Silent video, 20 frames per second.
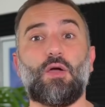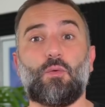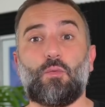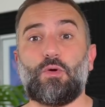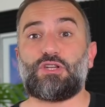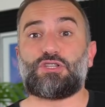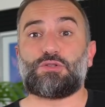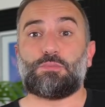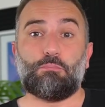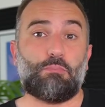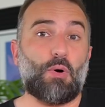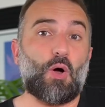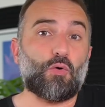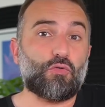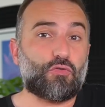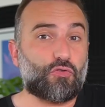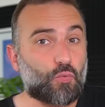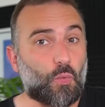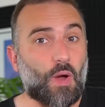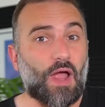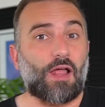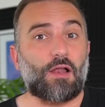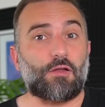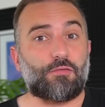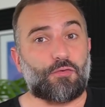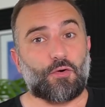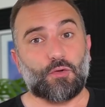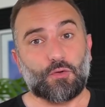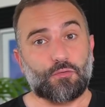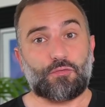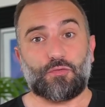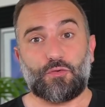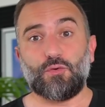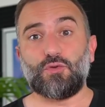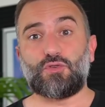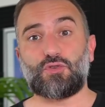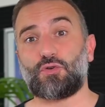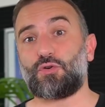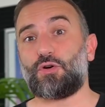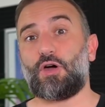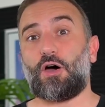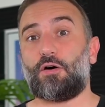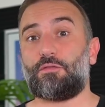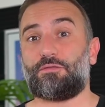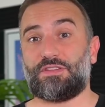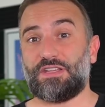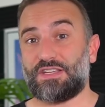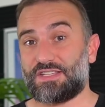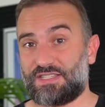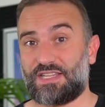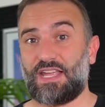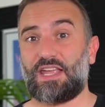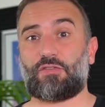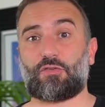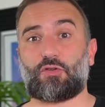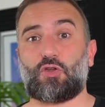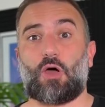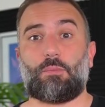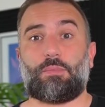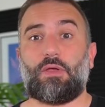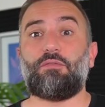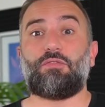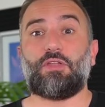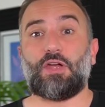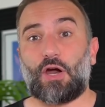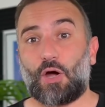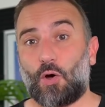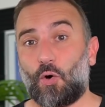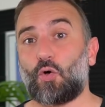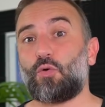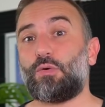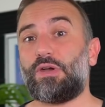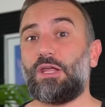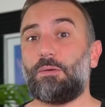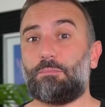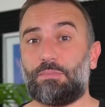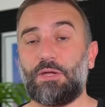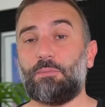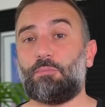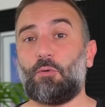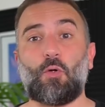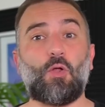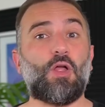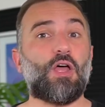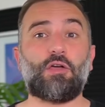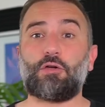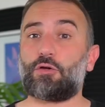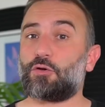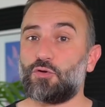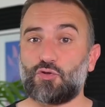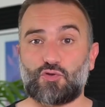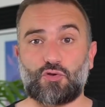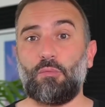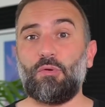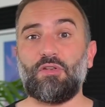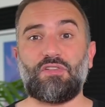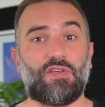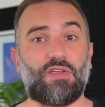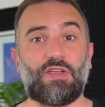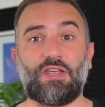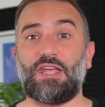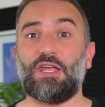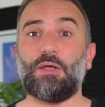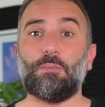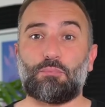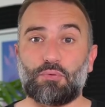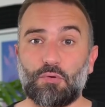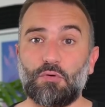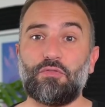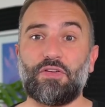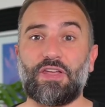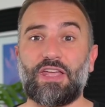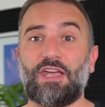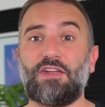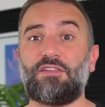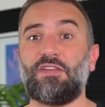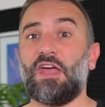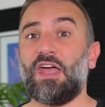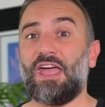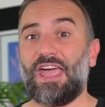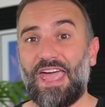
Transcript: which bodes well for the future of this desktop if there are already people contributing, improving it,